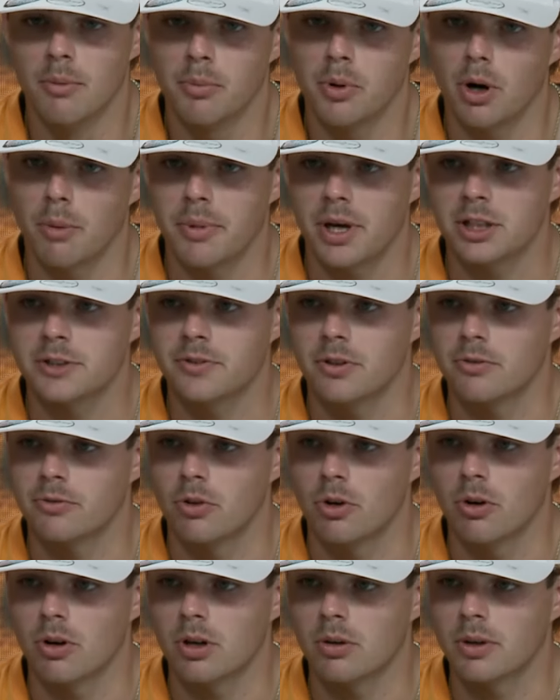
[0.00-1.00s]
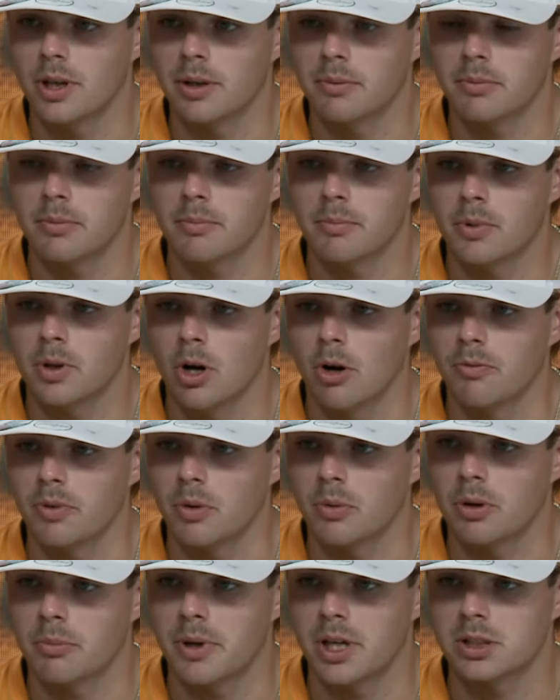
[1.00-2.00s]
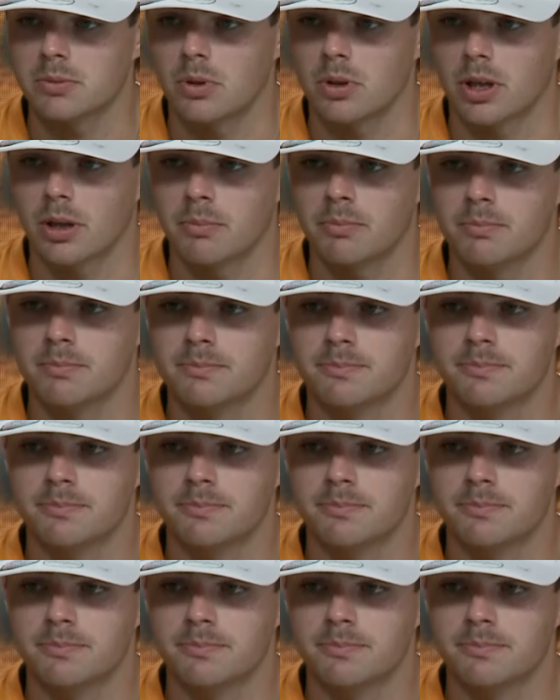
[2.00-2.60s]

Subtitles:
our best foot forward and hopefully win a baseball game.